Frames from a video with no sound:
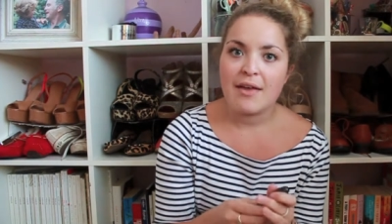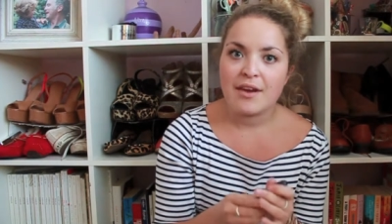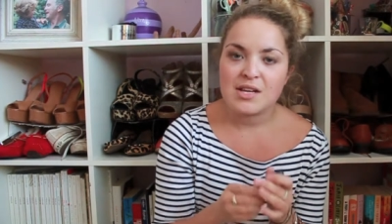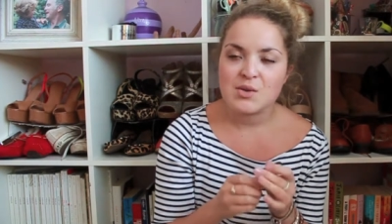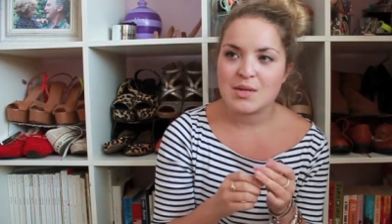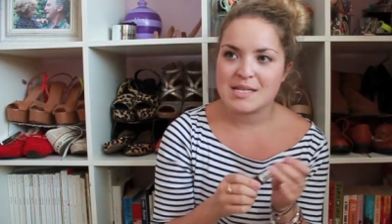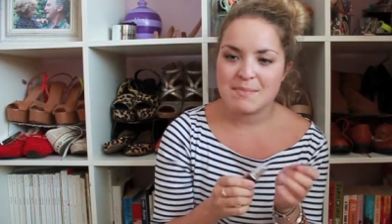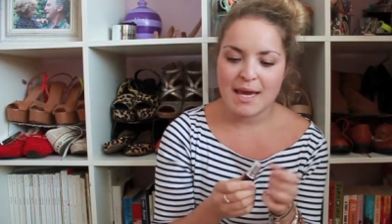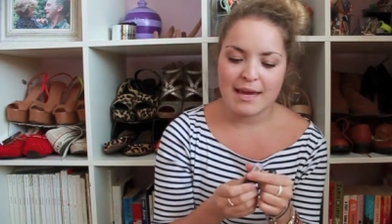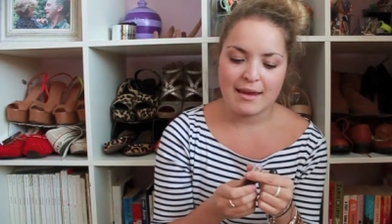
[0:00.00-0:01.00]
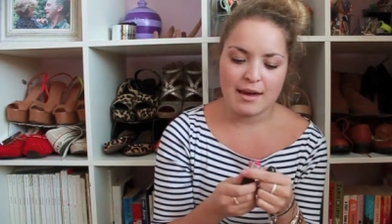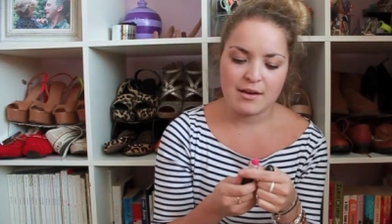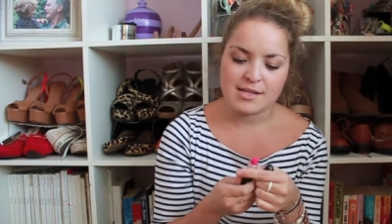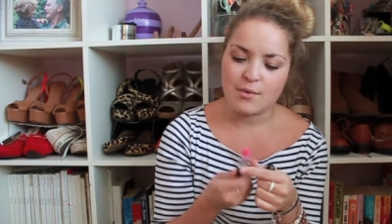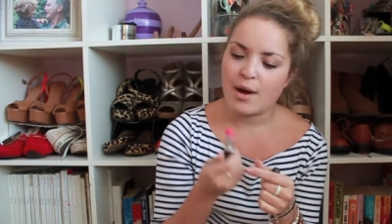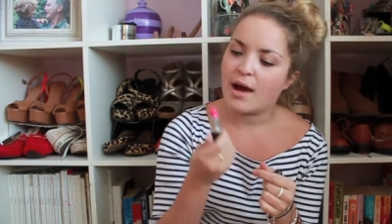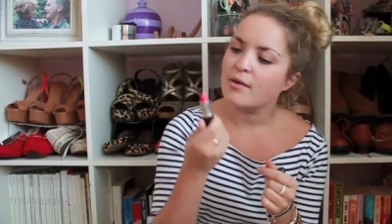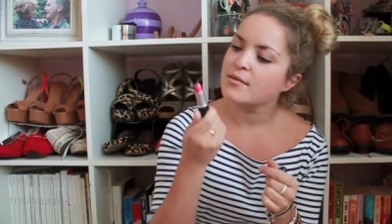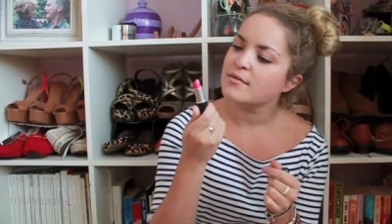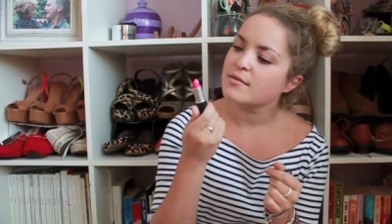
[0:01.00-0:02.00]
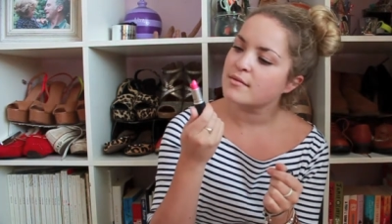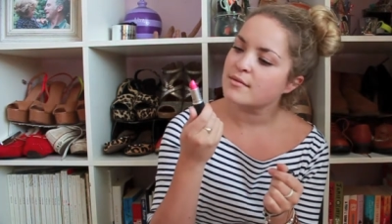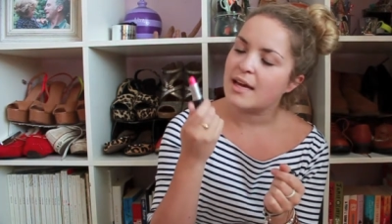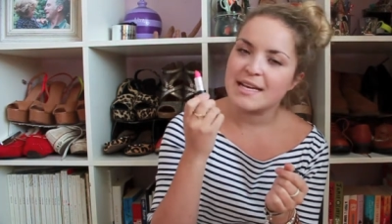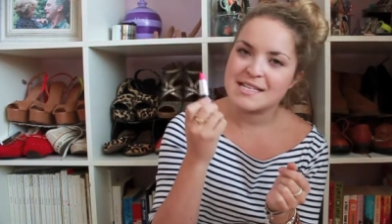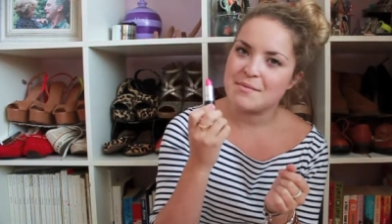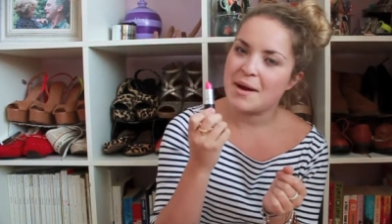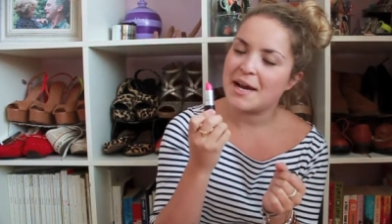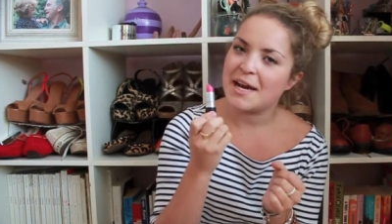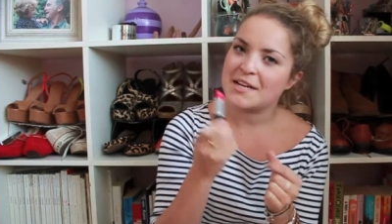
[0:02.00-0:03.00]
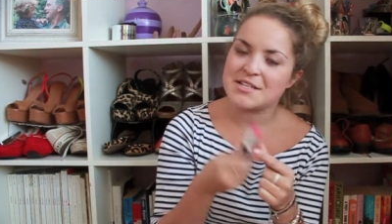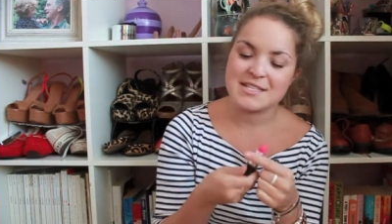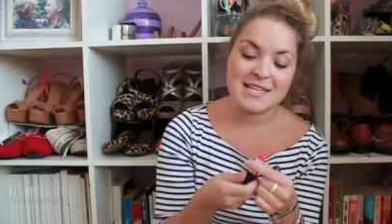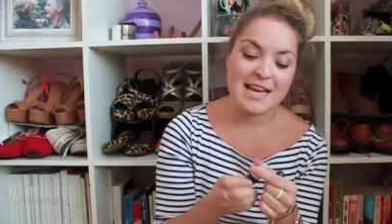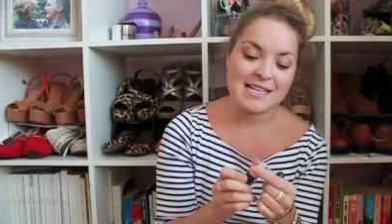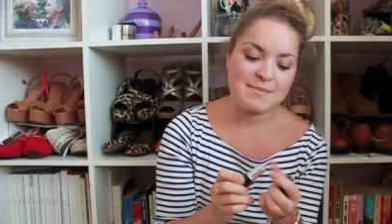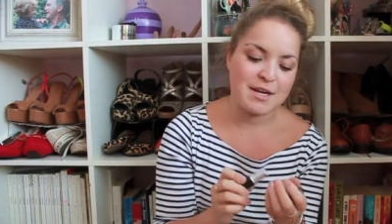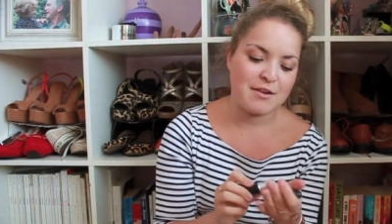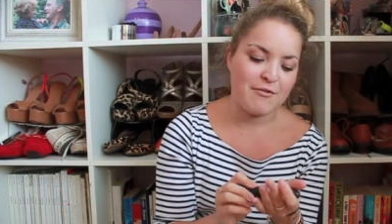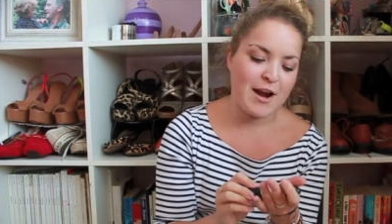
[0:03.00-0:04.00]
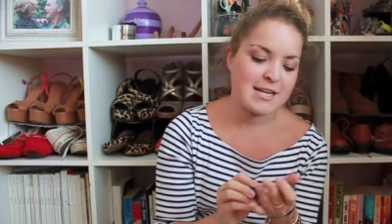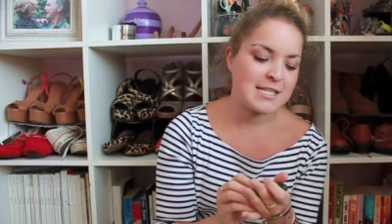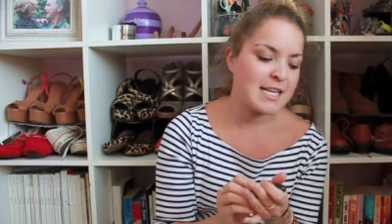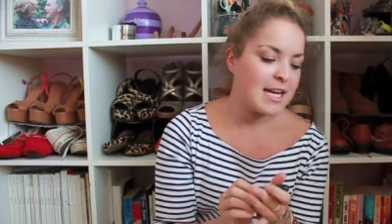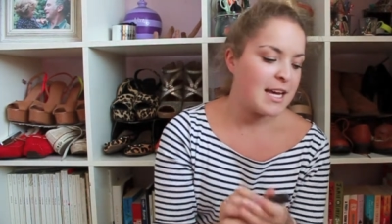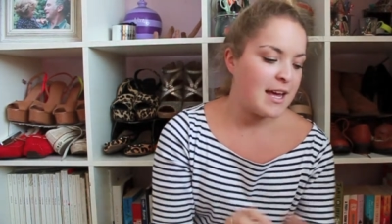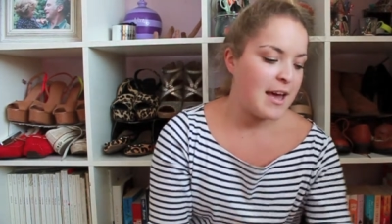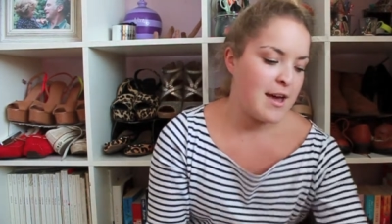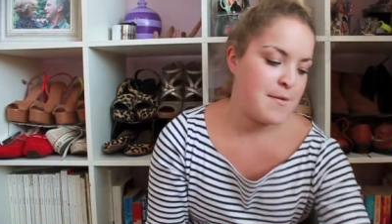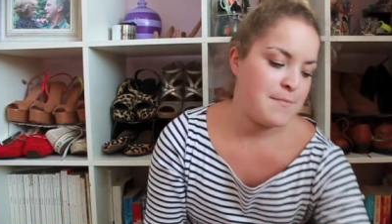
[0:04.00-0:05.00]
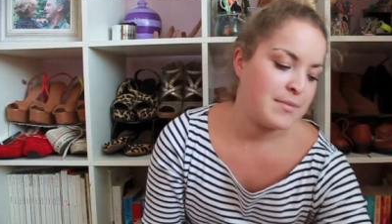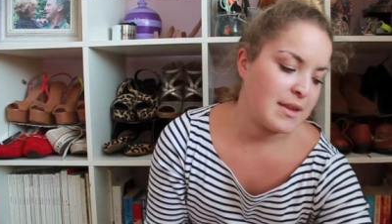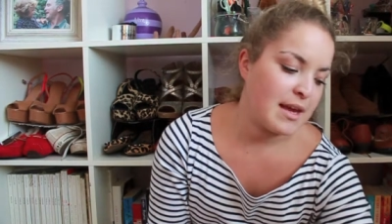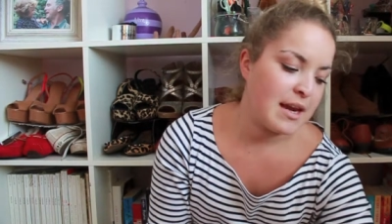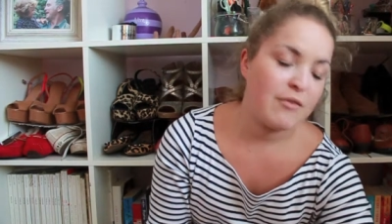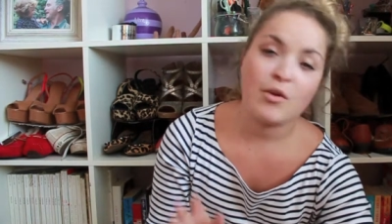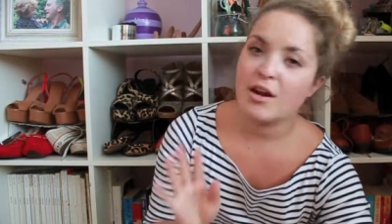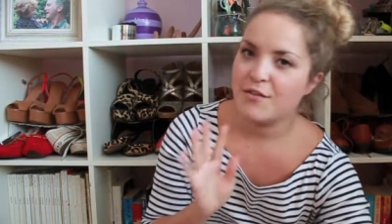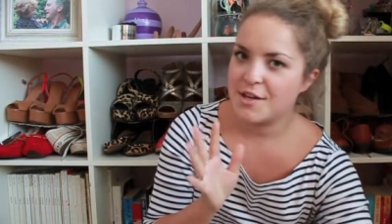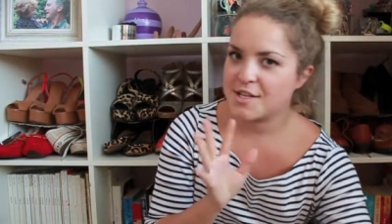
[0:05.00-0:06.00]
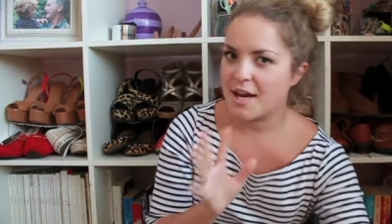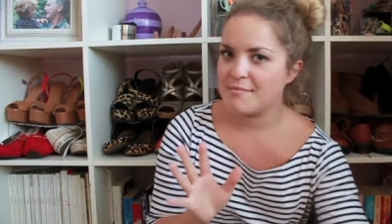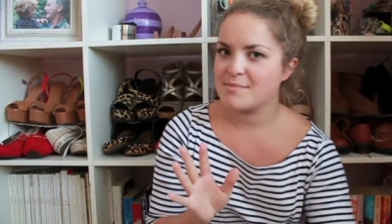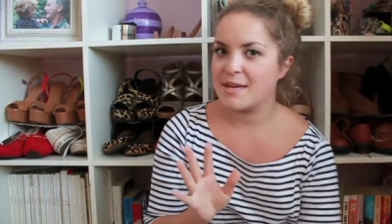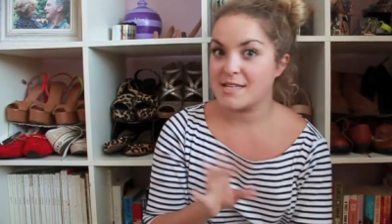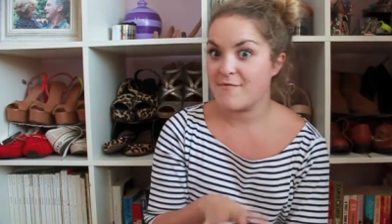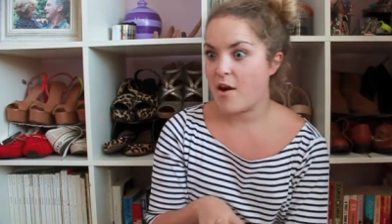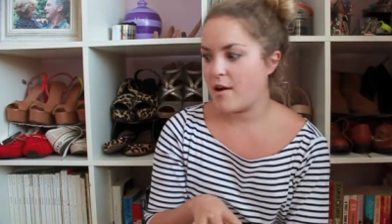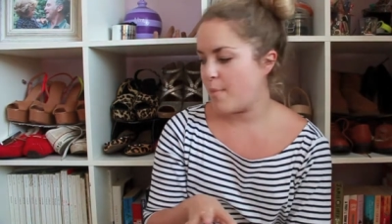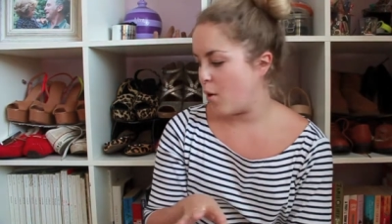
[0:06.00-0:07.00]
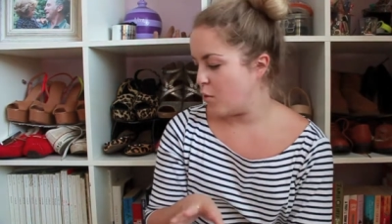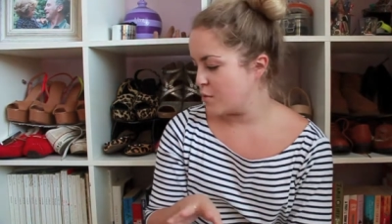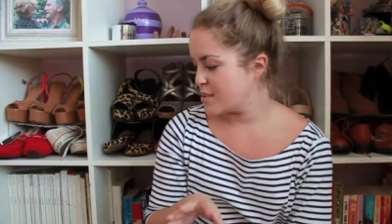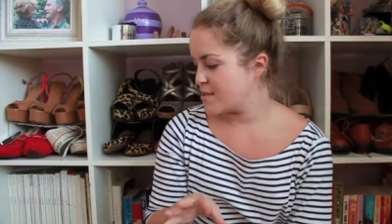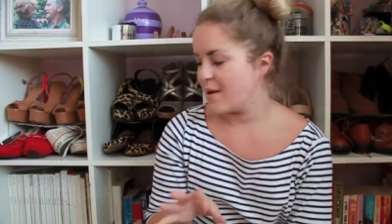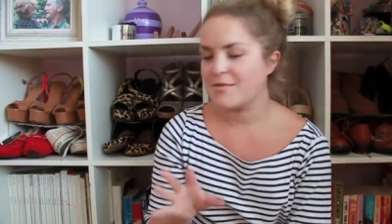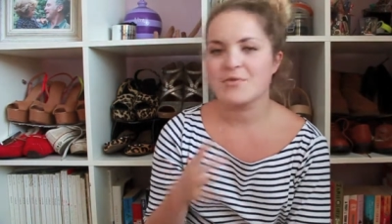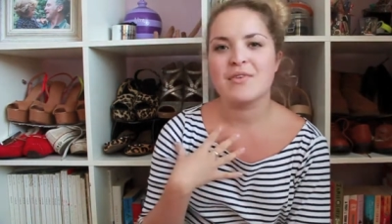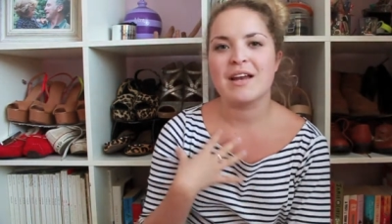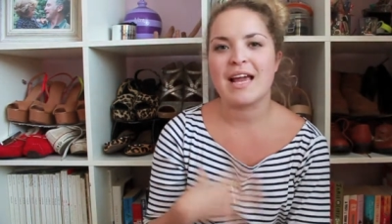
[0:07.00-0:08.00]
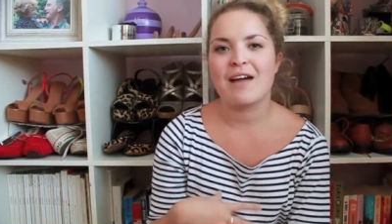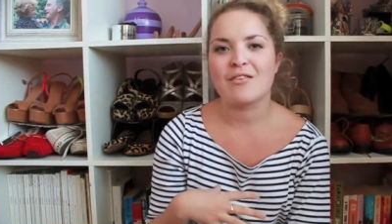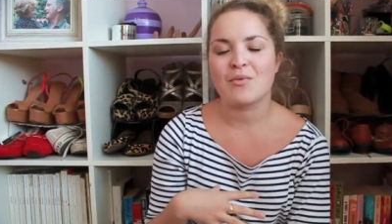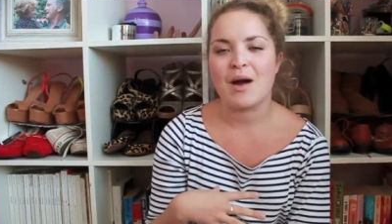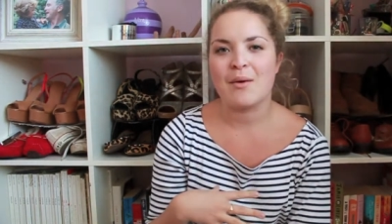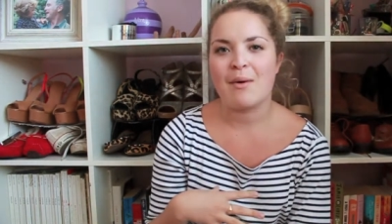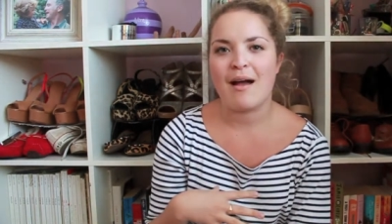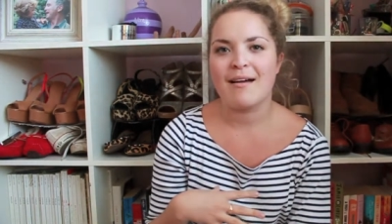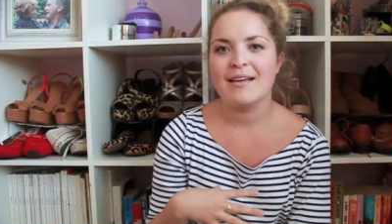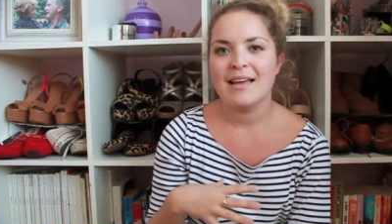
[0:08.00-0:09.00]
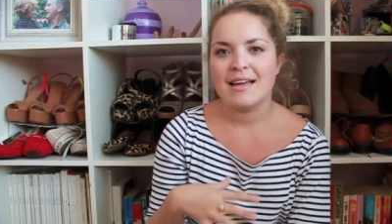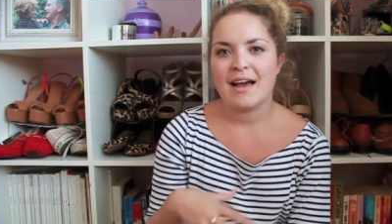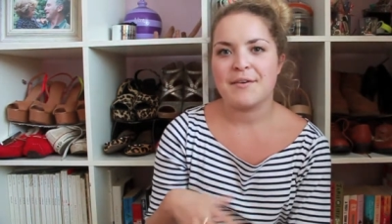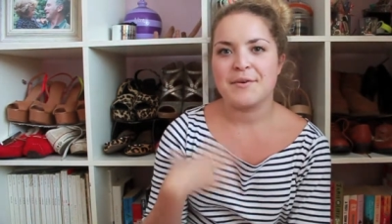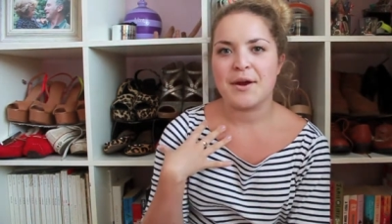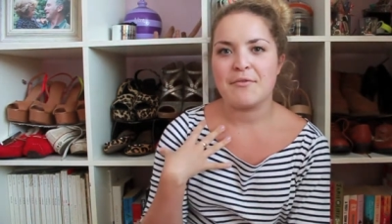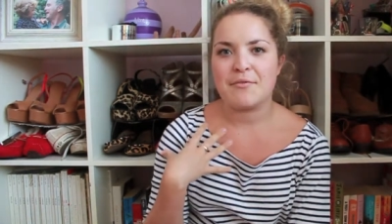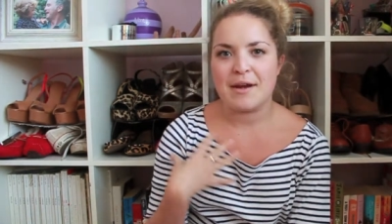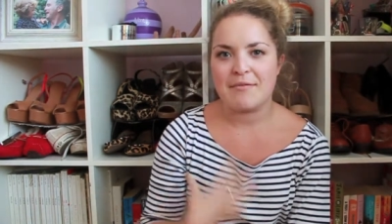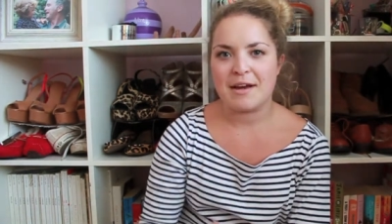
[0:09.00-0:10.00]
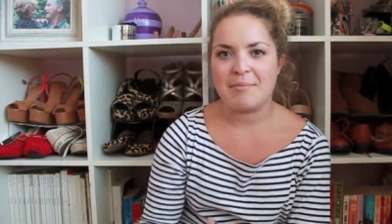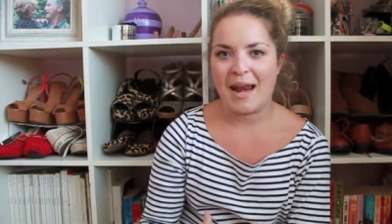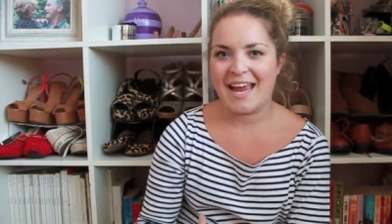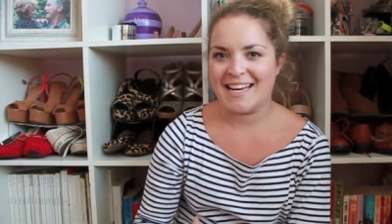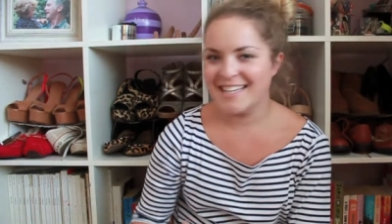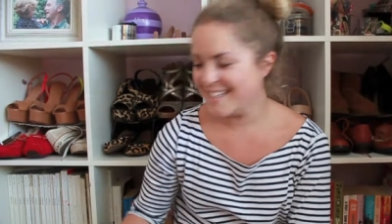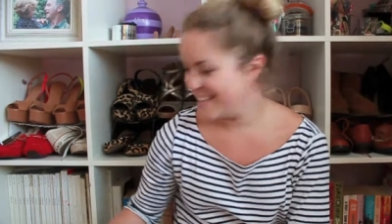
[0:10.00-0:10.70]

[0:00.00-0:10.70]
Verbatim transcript: Then I saw this pink and I was like, wow, that needs to be my collection. So that is my new friend, and I've worn it a few times, but it's very bold, so I have to be really careful with what I wear. I have to go really really plain.